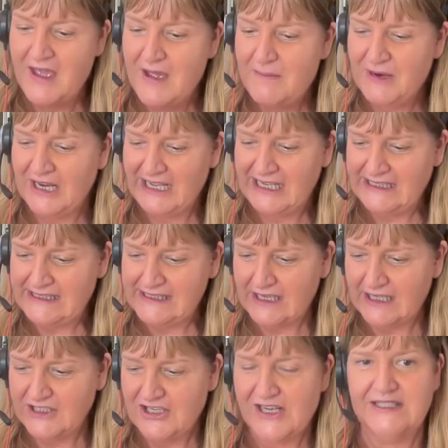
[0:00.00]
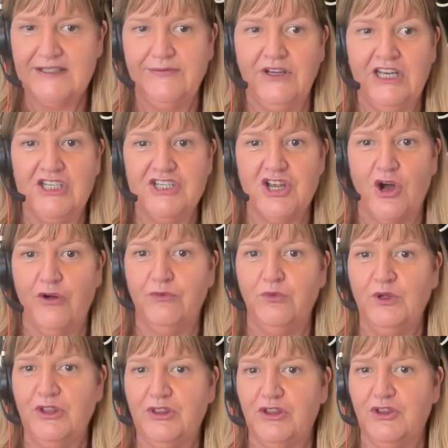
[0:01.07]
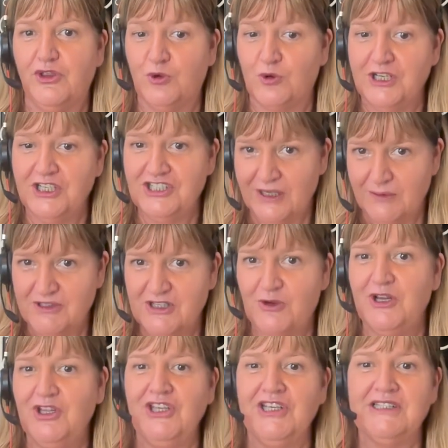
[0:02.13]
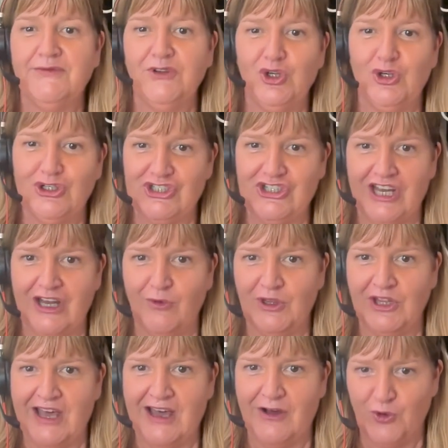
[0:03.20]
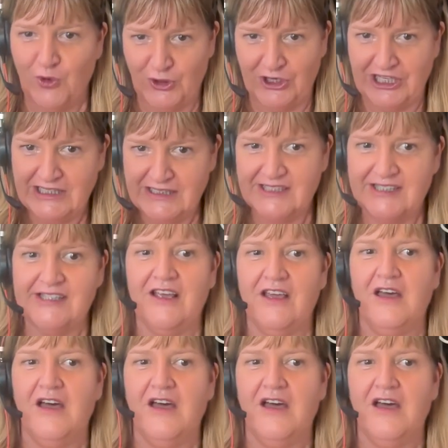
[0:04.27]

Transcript: but let's just finish off with three tips three things for you to share with our audience